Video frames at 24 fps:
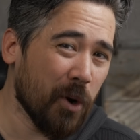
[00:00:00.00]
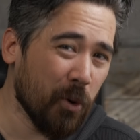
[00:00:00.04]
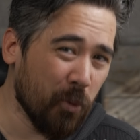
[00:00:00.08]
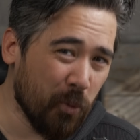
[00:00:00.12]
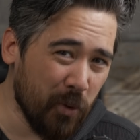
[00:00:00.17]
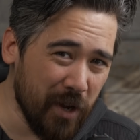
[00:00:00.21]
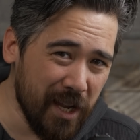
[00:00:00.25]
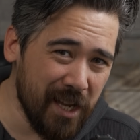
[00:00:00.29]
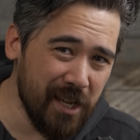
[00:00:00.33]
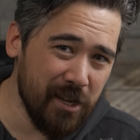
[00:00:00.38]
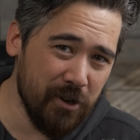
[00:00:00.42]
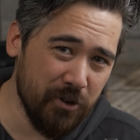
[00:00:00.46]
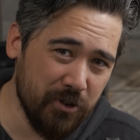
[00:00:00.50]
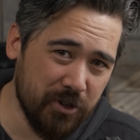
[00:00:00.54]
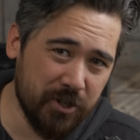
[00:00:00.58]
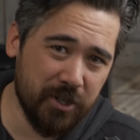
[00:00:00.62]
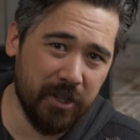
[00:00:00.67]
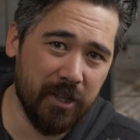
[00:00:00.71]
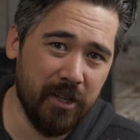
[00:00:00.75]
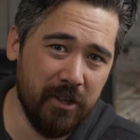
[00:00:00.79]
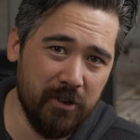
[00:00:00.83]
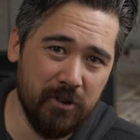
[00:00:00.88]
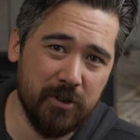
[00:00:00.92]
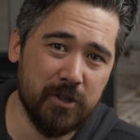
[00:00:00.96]
what we
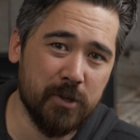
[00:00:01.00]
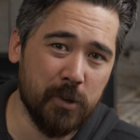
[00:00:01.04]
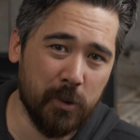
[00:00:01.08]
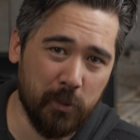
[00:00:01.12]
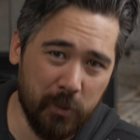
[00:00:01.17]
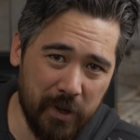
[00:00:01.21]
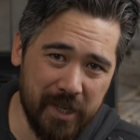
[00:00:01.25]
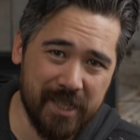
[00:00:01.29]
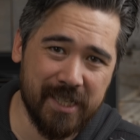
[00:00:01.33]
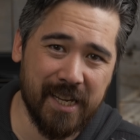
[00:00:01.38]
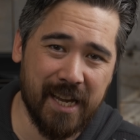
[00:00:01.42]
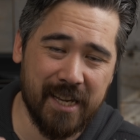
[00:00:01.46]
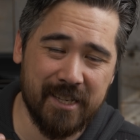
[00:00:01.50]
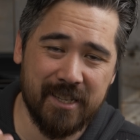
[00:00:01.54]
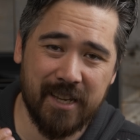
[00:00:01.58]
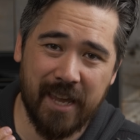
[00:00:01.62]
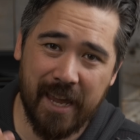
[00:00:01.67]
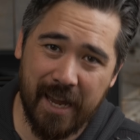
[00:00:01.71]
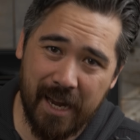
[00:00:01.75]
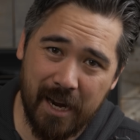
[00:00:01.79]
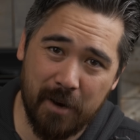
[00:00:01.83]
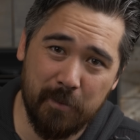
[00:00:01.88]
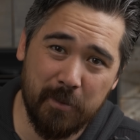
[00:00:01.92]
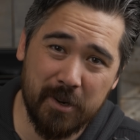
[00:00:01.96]
usually use when we test
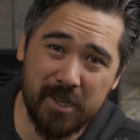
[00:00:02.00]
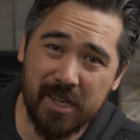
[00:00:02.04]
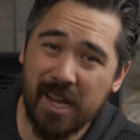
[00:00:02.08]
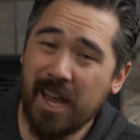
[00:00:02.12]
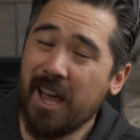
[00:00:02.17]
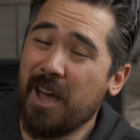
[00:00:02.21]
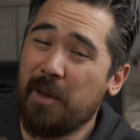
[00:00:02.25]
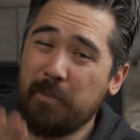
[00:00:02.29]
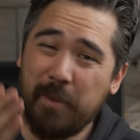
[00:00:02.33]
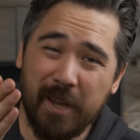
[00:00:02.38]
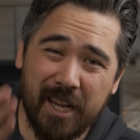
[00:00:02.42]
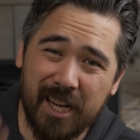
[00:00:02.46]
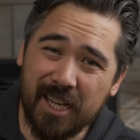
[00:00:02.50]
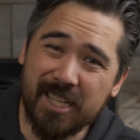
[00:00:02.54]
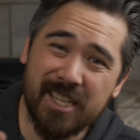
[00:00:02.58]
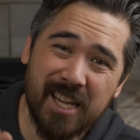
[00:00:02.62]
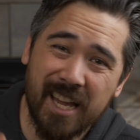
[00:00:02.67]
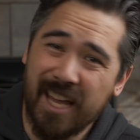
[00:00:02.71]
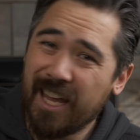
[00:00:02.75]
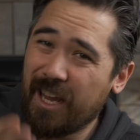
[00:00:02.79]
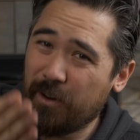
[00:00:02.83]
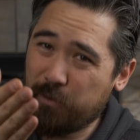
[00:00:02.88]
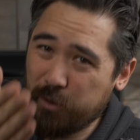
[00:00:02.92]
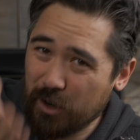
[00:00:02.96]
cameras because
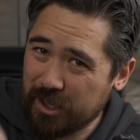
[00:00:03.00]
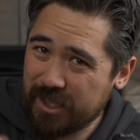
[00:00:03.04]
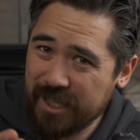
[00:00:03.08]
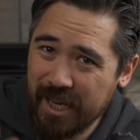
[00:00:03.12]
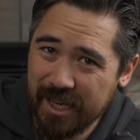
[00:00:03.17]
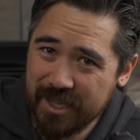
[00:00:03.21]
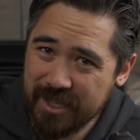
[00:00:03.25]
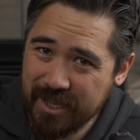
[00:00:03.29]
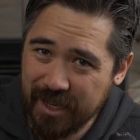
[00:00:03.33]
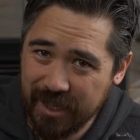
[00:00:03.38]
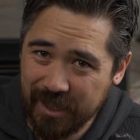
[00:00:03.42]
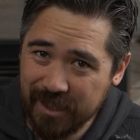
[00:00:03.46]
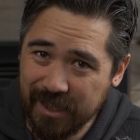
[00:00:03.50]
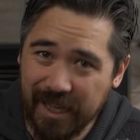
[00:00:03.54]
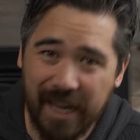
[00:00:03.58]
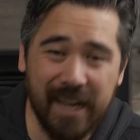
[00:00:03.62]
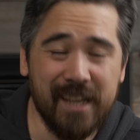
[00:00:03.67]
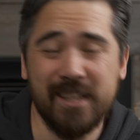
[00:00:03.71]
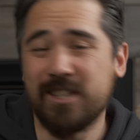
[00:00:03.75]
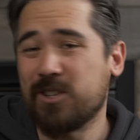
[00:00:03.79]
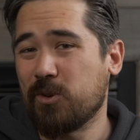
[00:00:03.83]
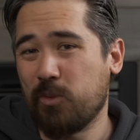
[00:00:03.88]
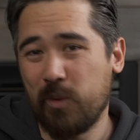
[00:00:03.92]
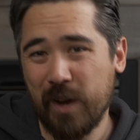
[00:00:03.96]
if we're testing a
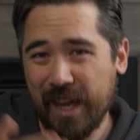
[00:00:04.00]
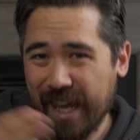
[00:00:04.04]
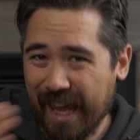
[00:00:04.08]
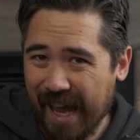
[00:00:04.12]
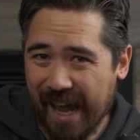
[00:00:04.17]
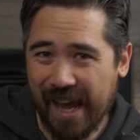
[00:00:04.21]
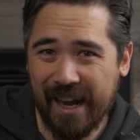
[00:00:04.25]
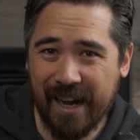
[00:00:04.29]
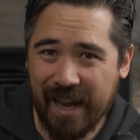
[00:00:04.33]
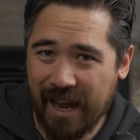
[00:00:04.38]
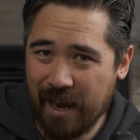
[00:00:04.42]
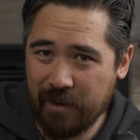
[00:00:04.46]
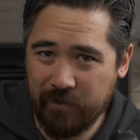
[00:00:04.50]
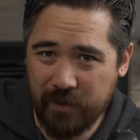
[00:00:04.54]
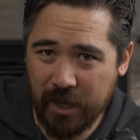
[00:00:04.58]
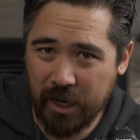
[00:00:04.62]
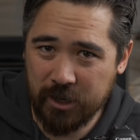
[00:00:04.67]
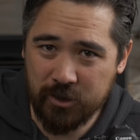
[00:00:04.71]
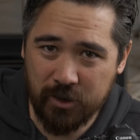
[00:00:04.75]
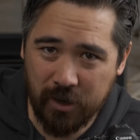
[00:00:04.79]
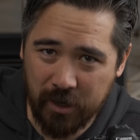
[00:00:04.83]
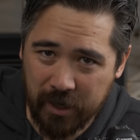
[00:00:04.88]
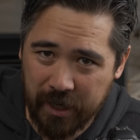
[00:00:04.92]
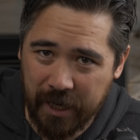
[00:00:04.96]
lens, we can't have
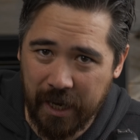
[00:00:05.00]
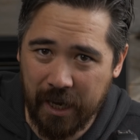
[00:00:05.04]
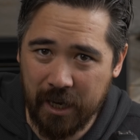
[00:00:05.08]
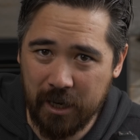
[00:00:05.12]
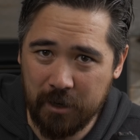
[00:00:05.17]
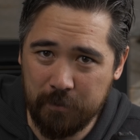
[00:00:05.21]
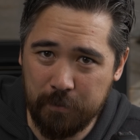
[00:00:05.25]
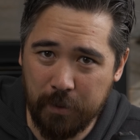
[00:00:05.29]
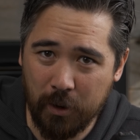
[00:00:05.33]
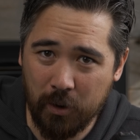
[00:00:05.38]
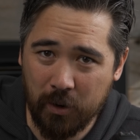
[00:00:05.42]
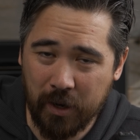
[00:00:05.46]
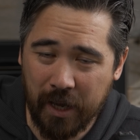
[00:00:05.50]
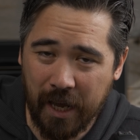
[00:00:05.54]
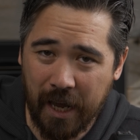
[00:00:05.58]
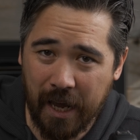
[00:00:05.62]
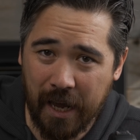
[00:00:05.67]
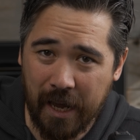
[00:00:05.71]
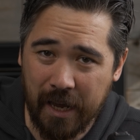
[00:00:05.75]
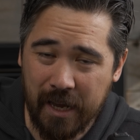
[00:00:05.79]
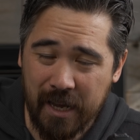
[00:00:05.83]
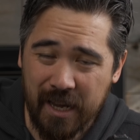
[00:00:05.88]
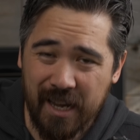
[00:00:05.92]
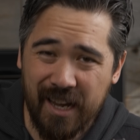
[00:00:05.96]
that truncated
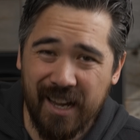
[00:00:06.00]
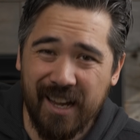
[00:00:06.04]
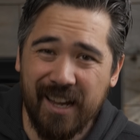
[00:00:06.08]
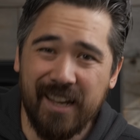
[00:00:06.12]
bokeh.